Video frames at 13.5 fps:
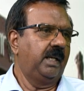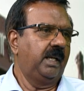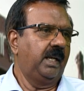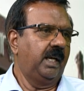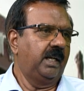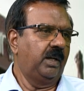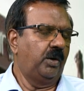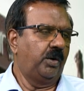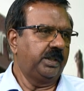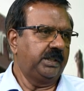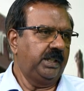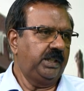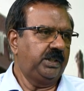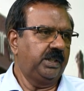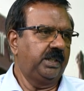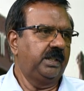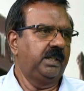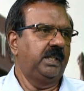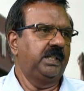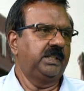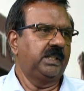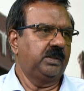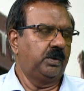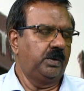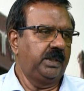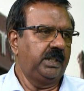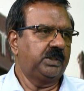and an organization is
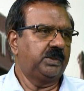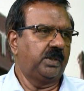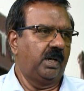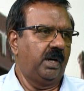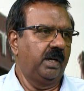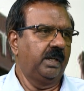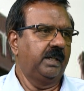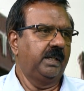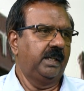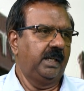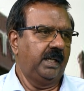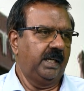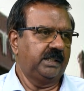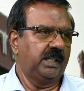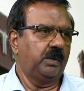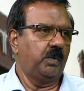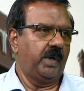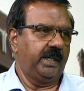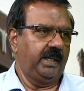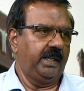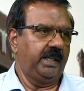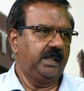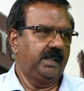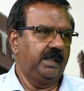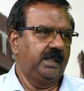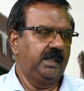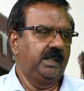only as strong as that one link.
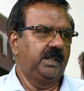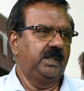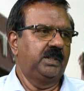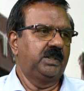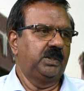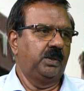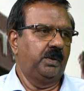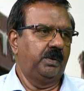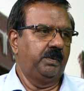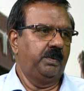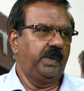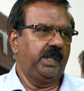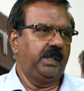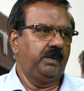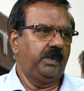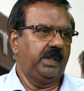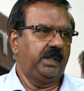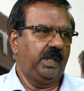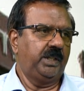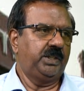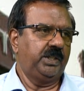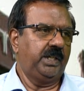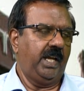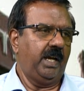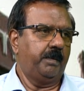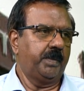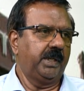So when tension
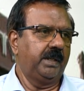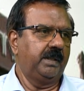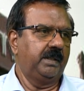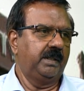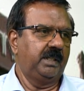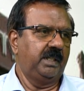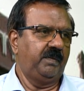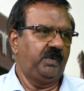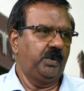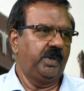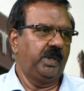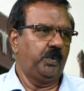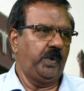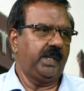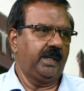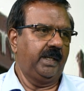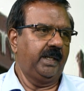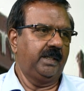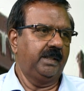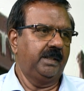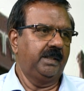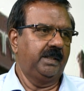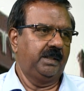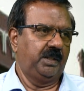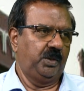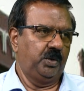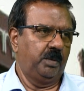happen, if you are the weak link,
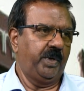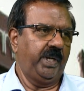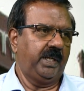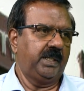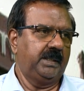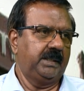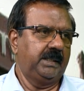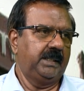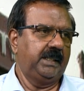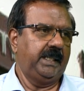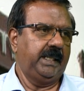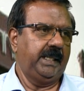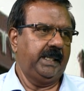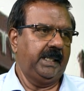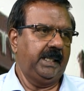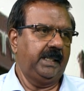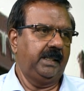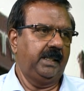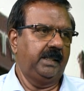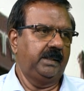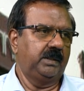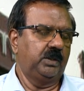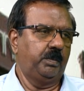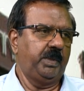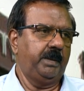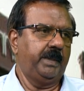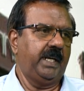you will break. And so
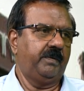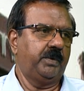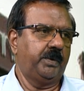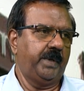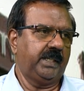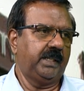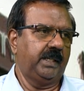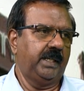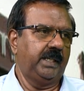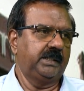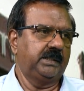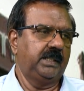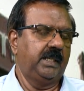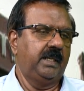people have to recognize